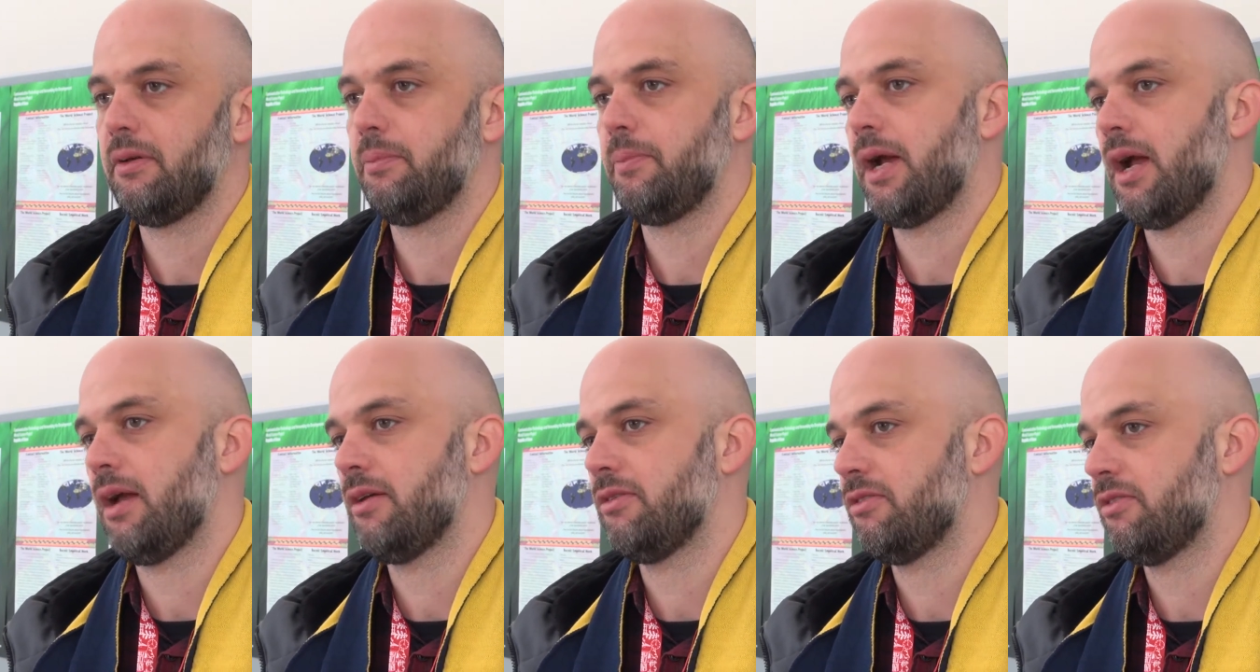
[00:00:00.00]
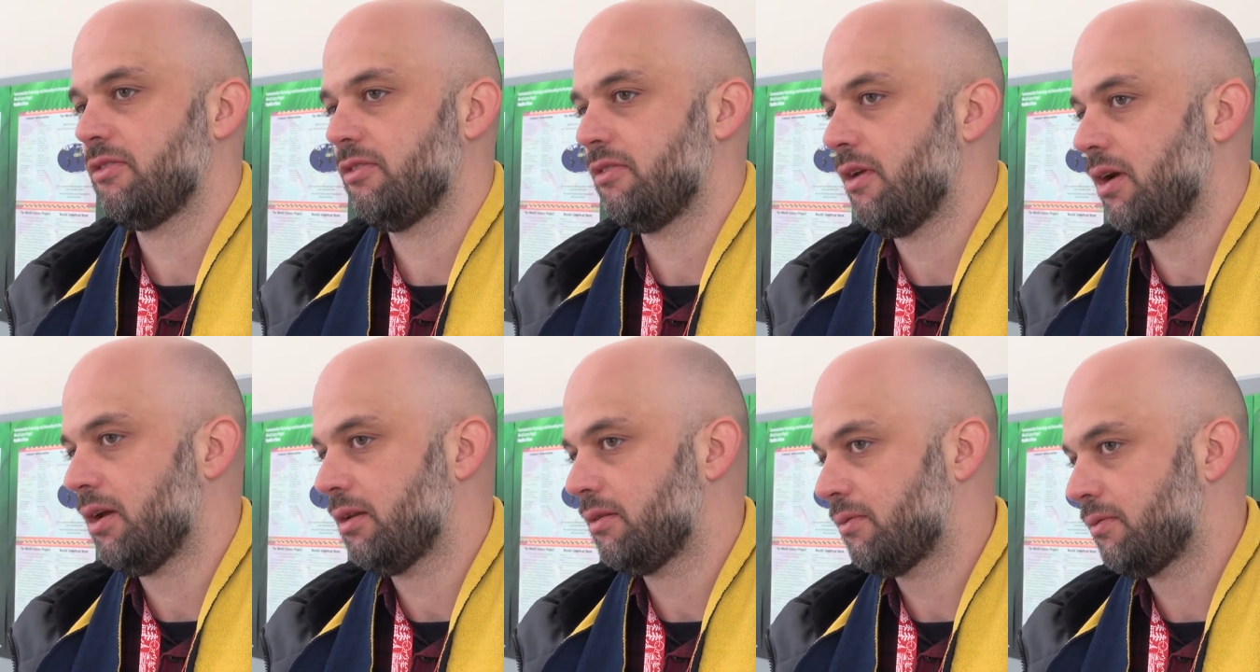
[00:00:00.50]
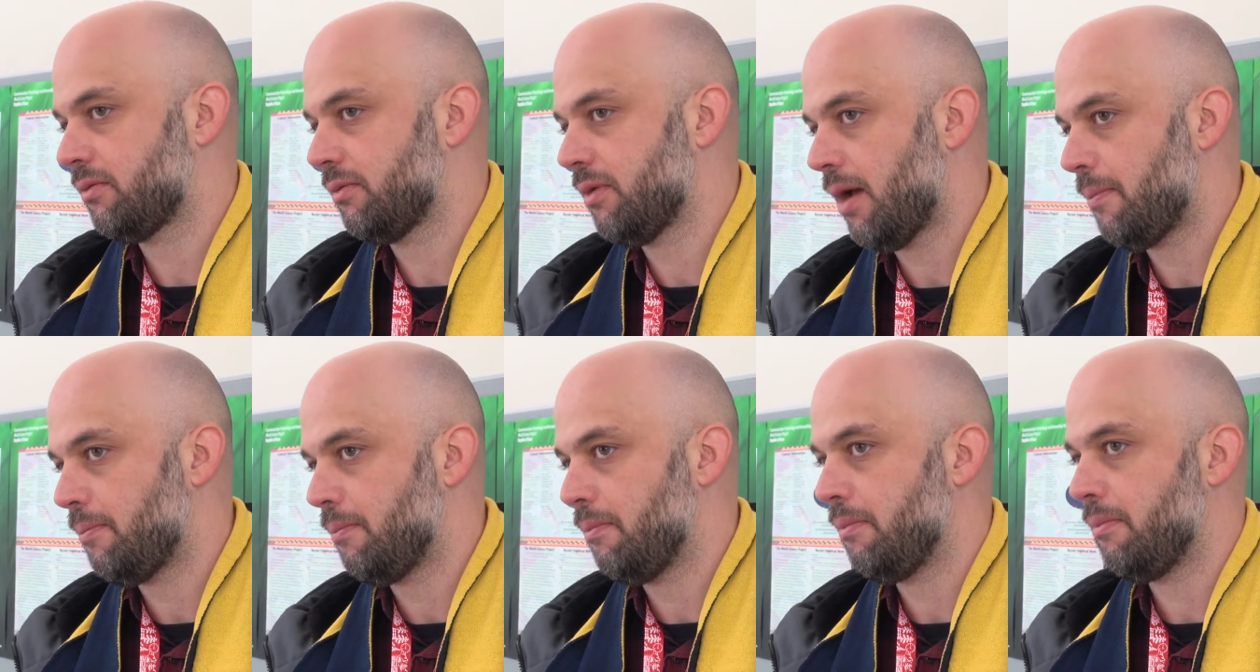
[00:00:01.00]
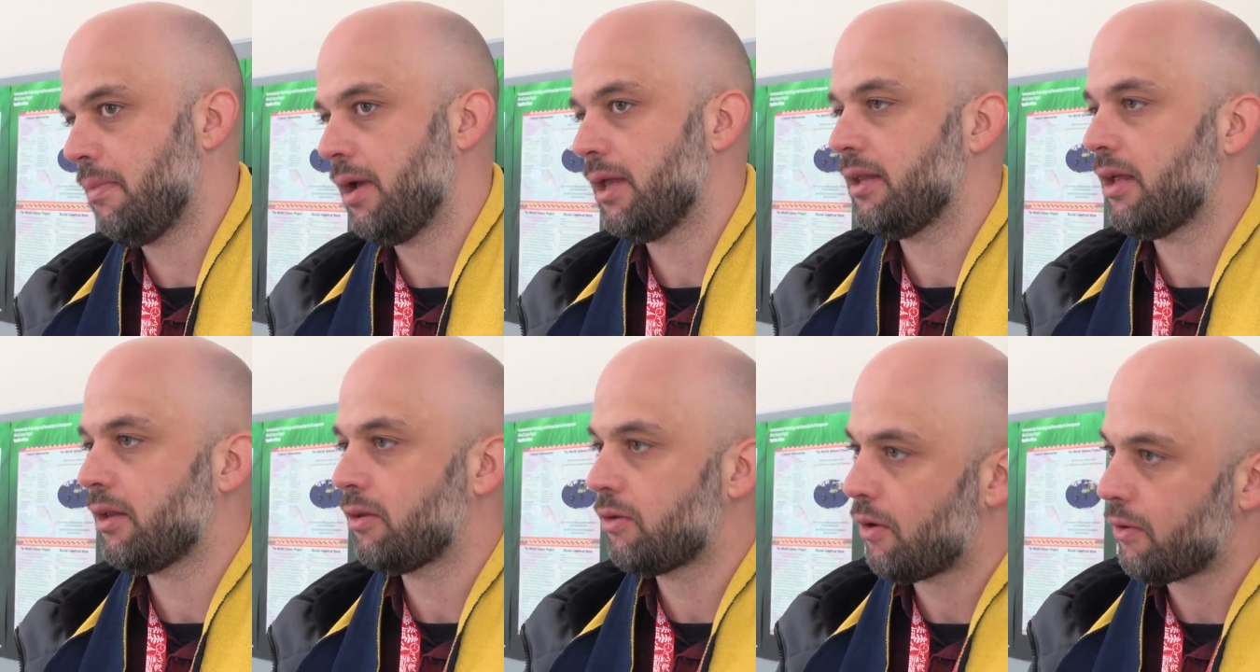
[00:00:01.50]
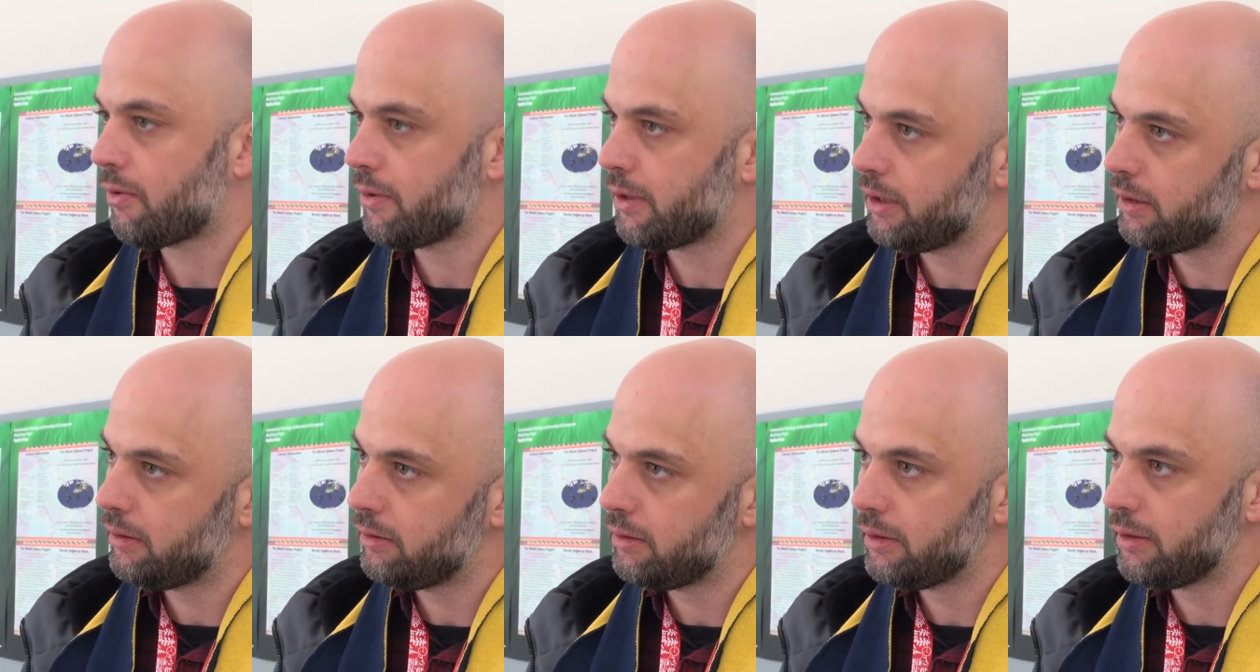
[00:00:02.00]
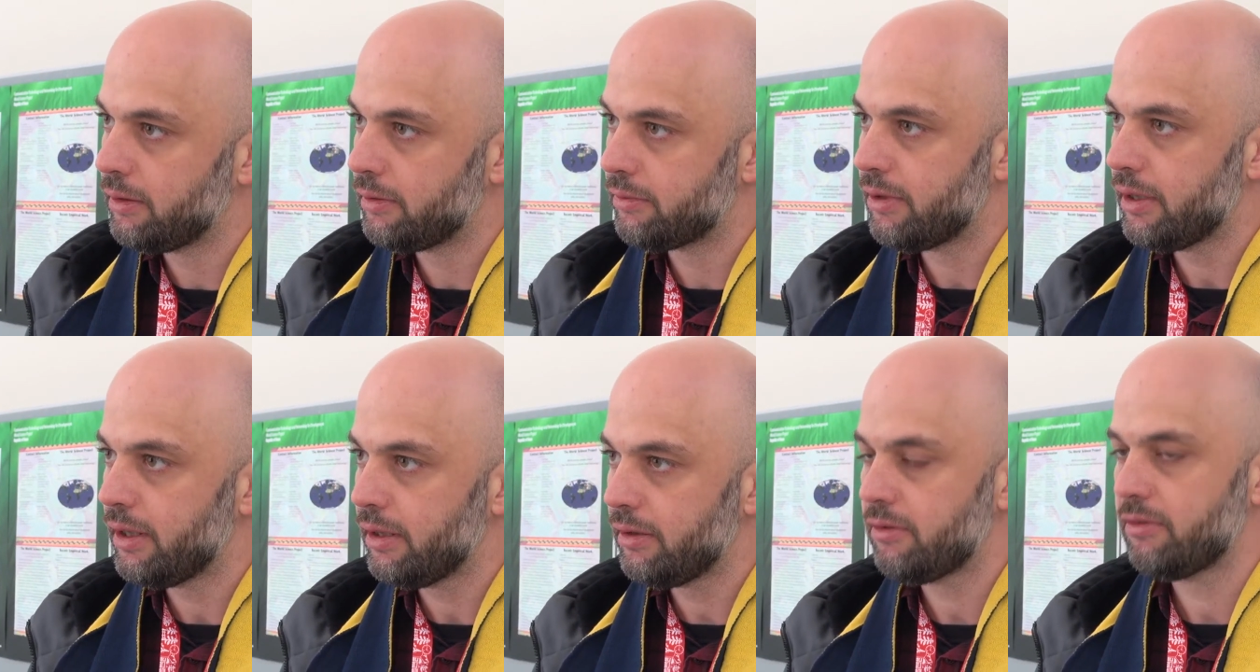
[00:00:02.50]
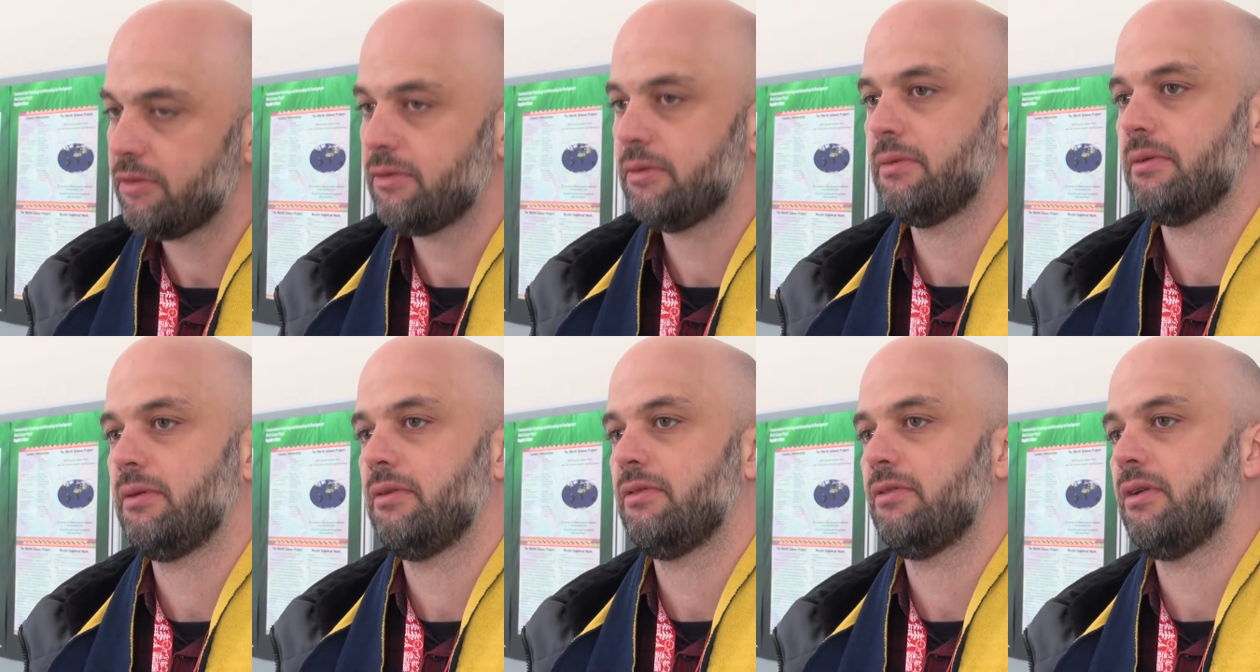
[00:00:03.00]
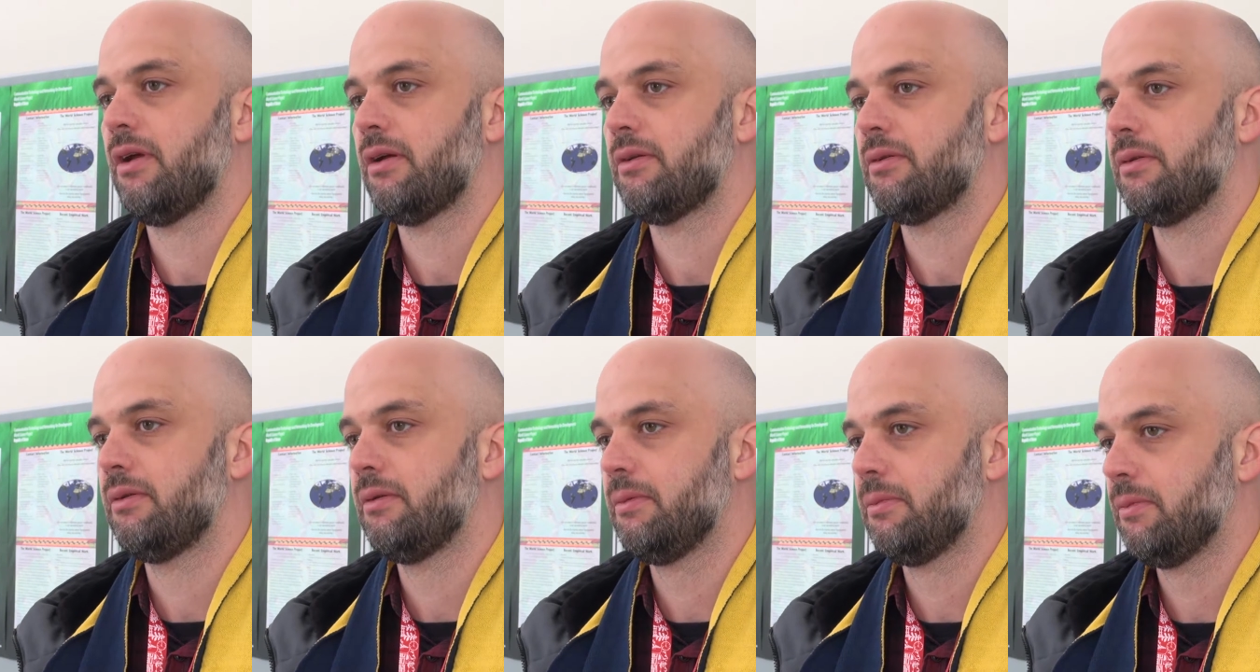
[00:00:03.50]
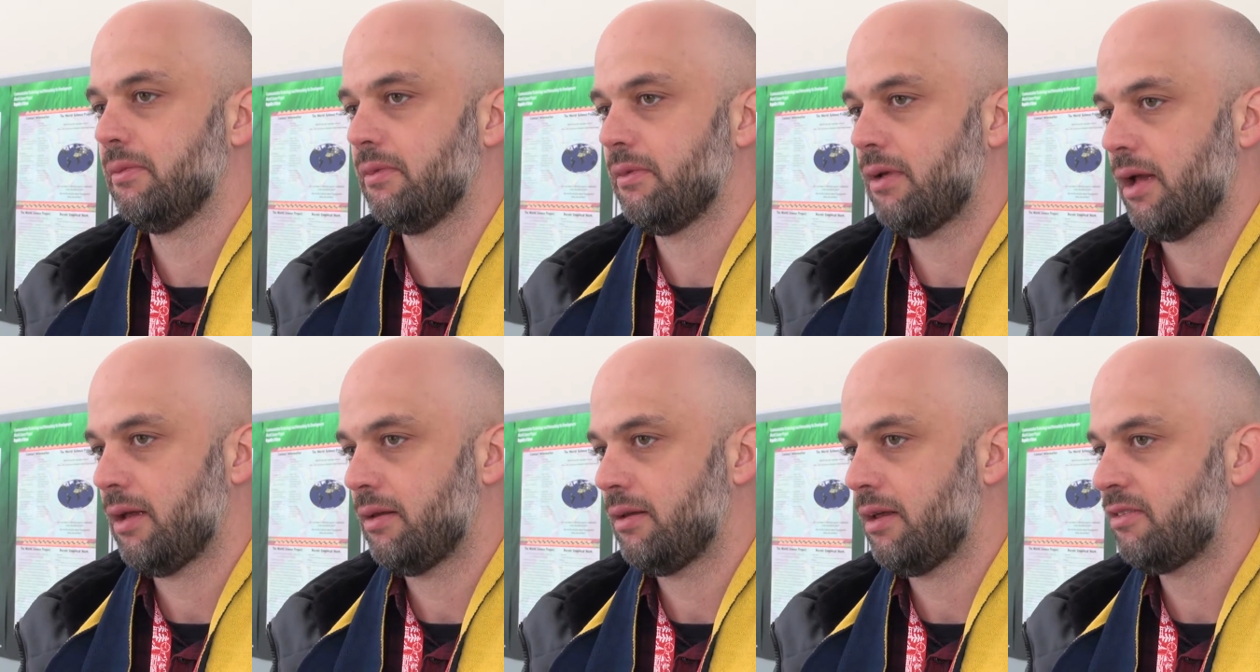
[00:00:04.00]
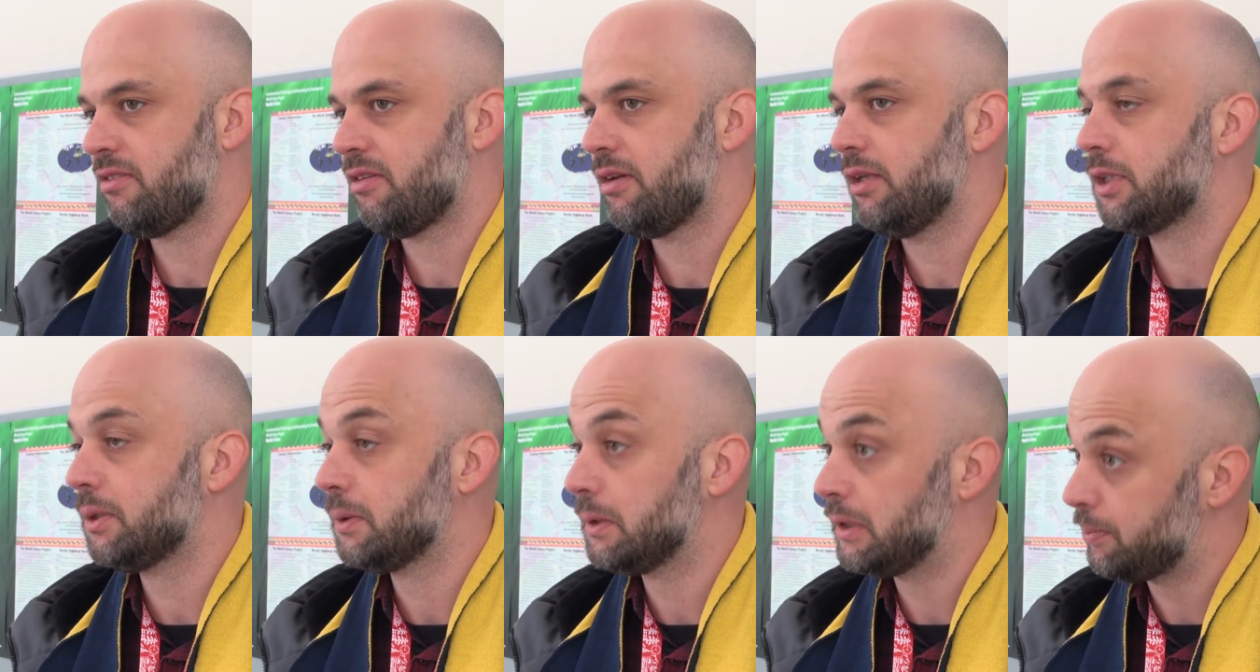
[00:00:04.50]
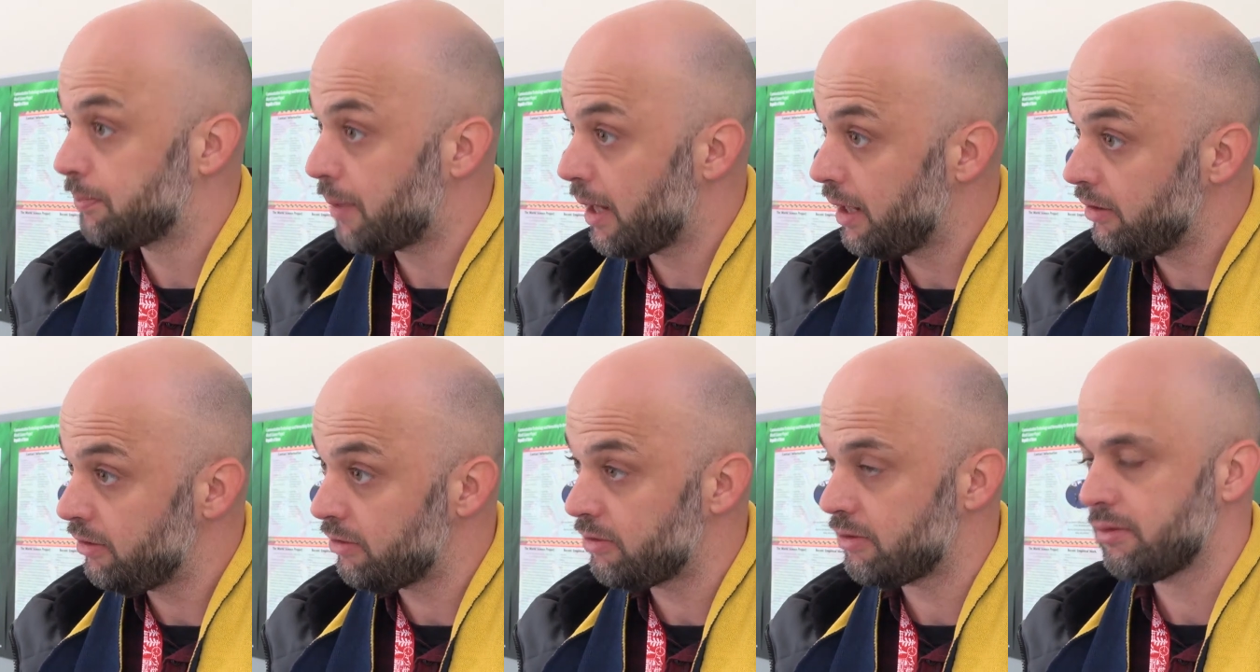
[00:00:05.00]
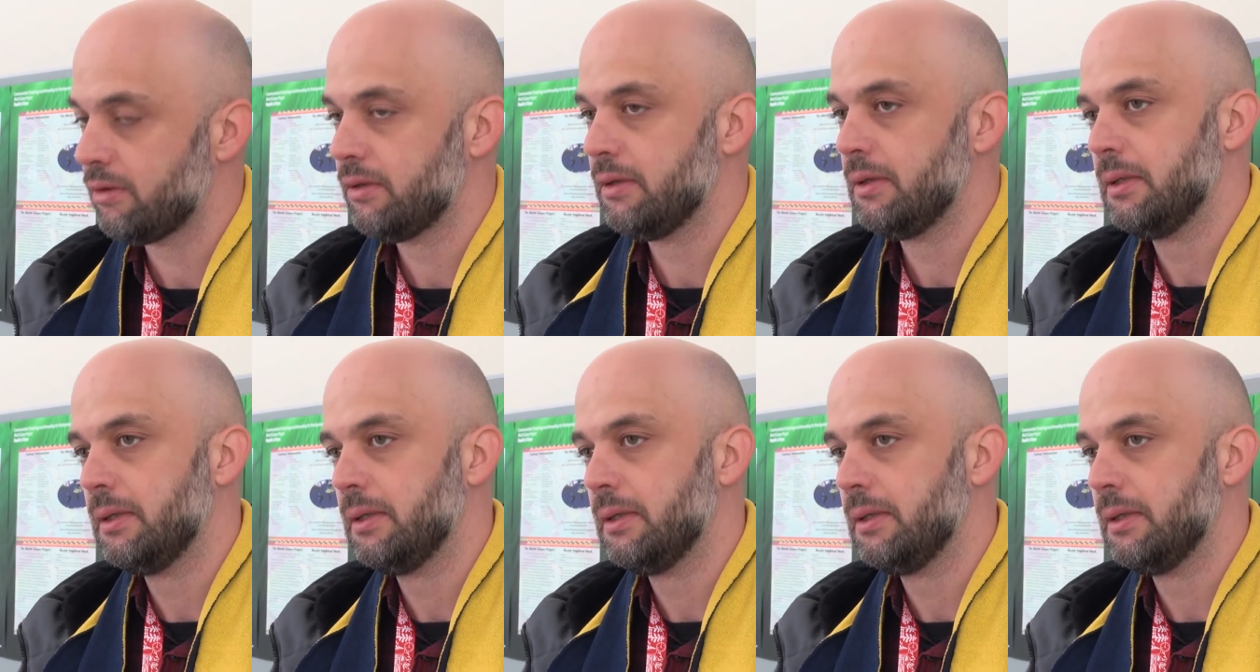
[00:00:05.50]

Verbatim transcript: because it's not a mandatory event, it's not a decision space.